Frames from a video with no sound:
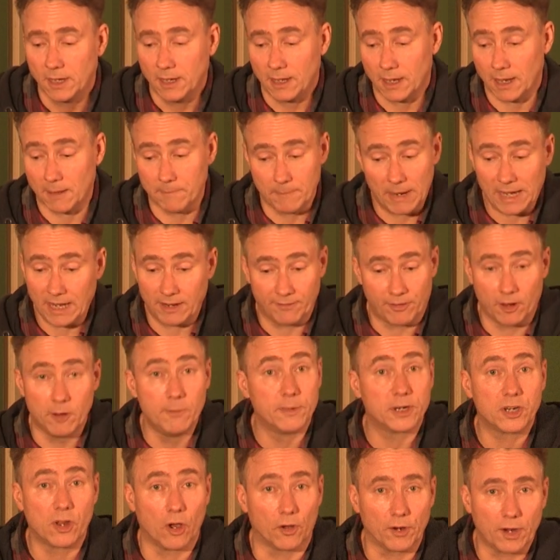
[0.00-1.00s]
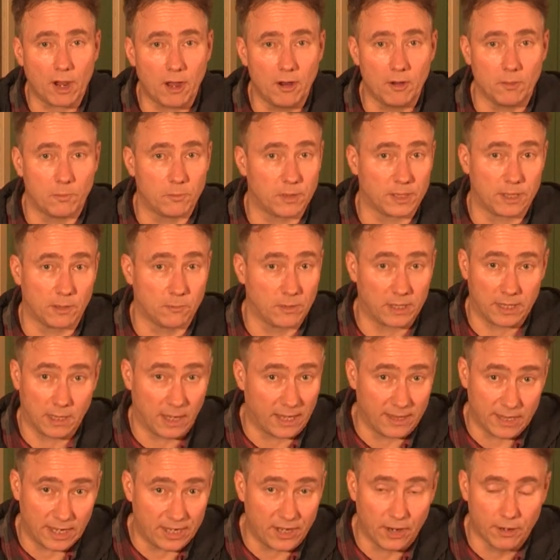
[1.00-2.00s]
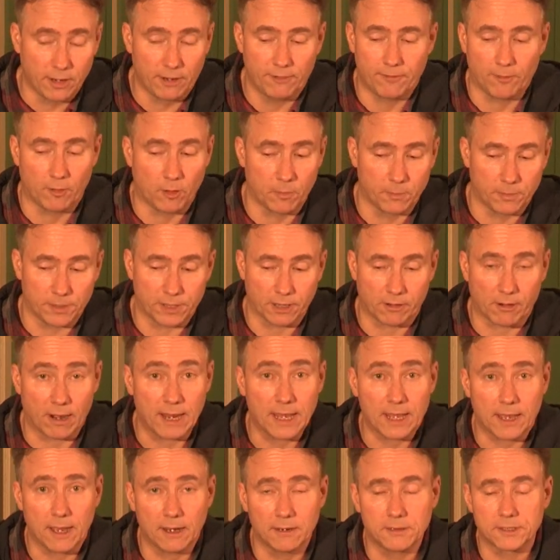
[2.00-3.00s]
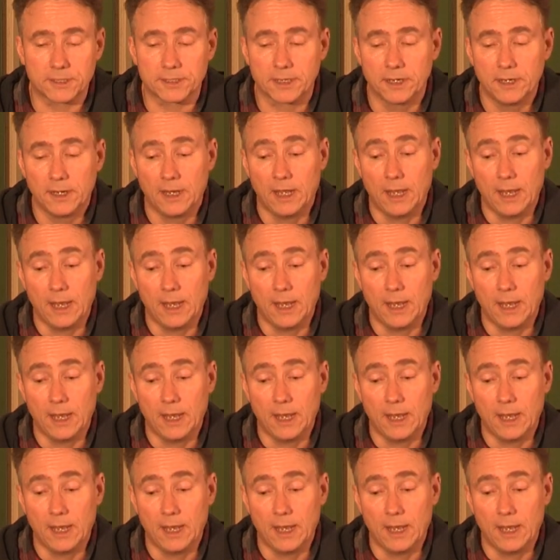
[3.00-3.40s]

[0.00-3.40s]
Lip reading: many of whom had gone home in their uniform with the greatcoats,